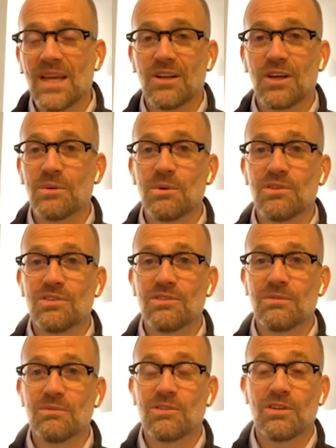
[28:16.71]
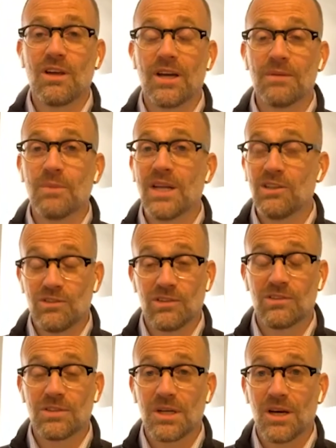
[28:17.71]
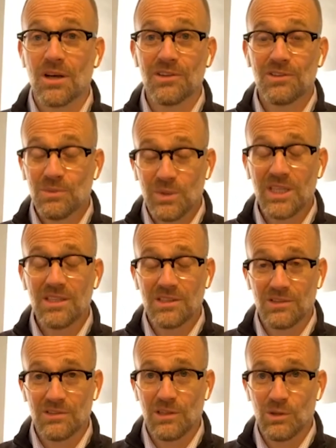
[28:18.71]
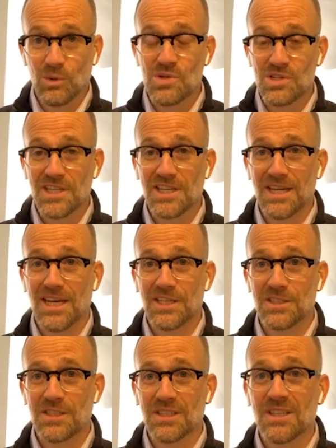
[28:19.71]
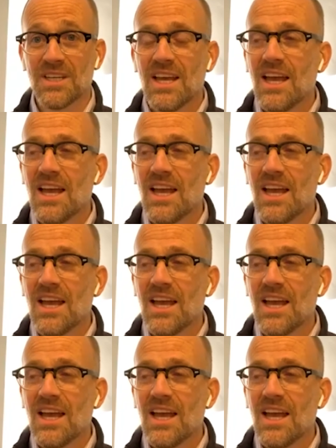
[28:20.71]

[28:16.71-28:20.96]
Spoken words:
and I went to Star this week because it launched in Canada,